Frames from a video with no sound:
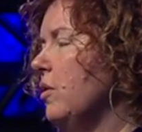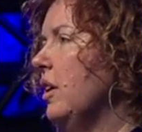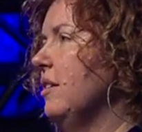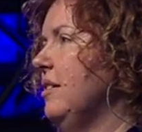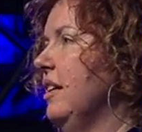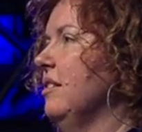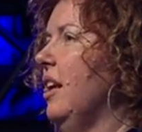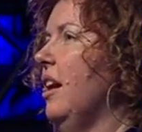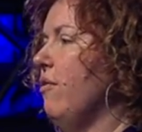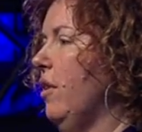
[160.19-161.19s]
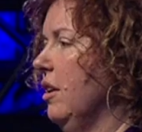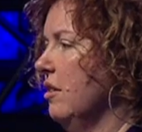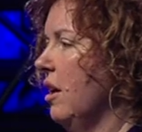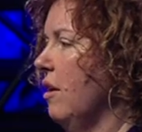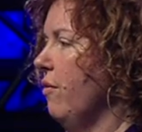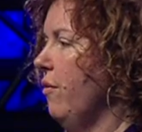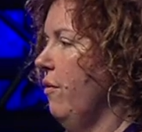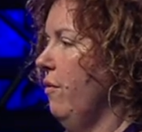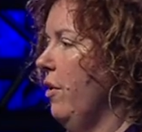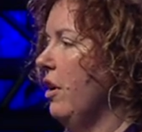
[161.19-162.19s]
things that I find kind of
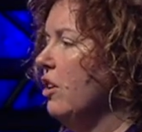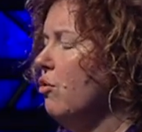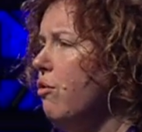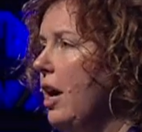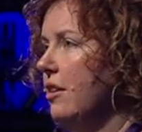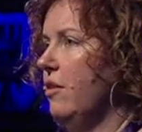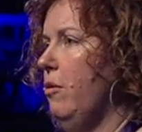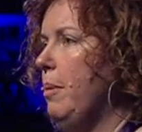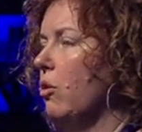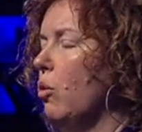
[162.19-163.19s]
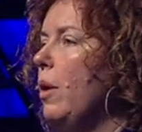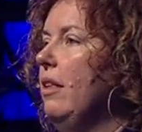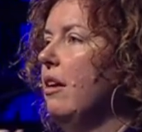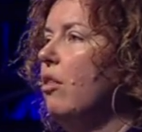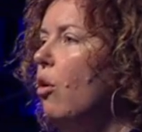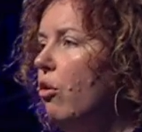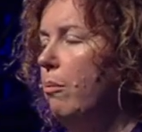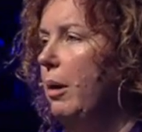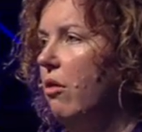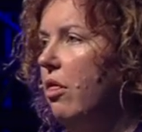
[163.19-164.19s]
very attractive about the way they thought
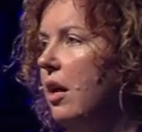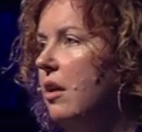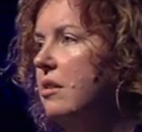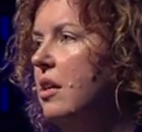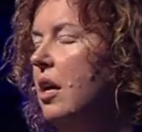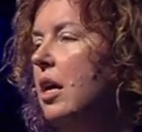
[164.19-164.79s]
about things